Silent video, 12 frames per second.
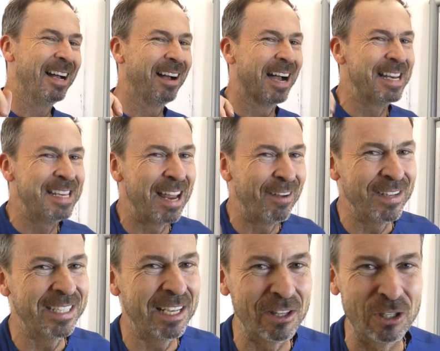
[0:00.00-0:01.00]
I never
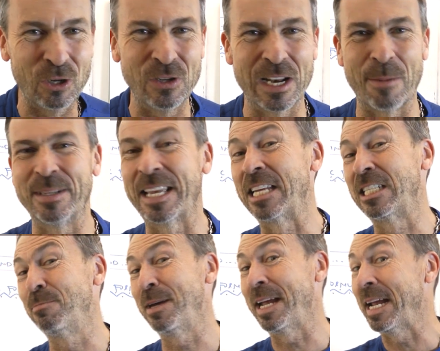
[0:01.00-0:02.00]
said the two numbers had
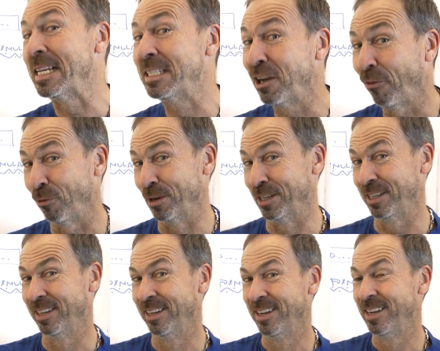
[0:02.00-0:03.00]
to be different.
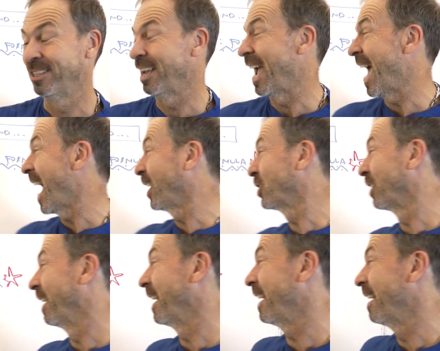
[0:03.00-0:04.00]
So
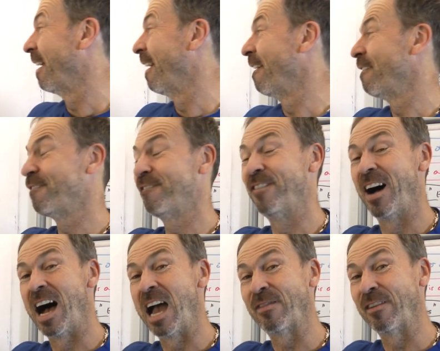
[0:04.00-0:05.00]
actually,
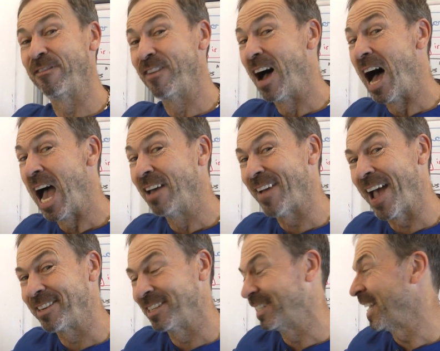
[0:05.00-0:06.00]
5 and 5
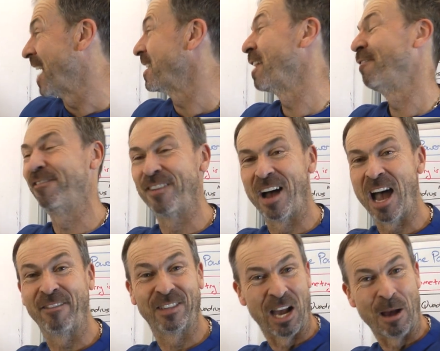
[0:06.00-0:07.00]
add to 10, and
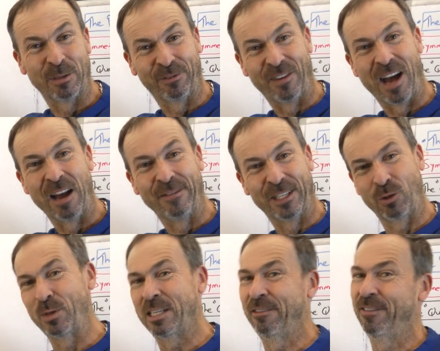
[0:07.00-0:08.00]
5 times 5 is
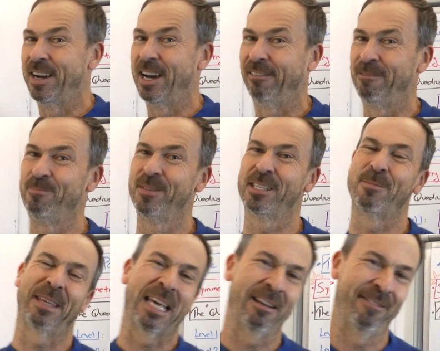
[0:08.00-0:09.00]
25. So I'm
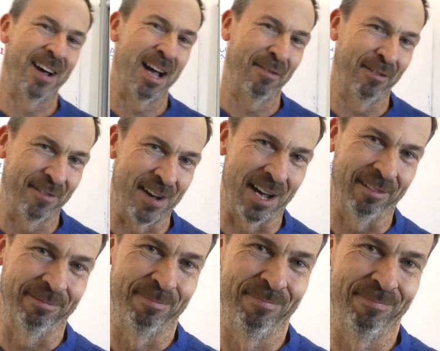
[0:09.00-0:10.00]
thinking 5 and
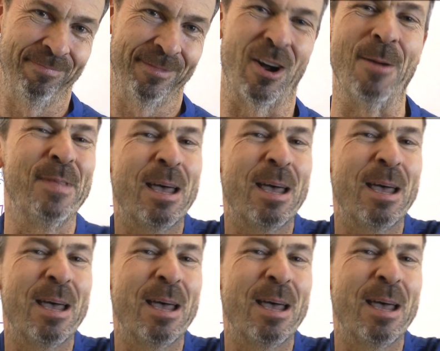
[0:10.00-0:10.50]
5. All right, but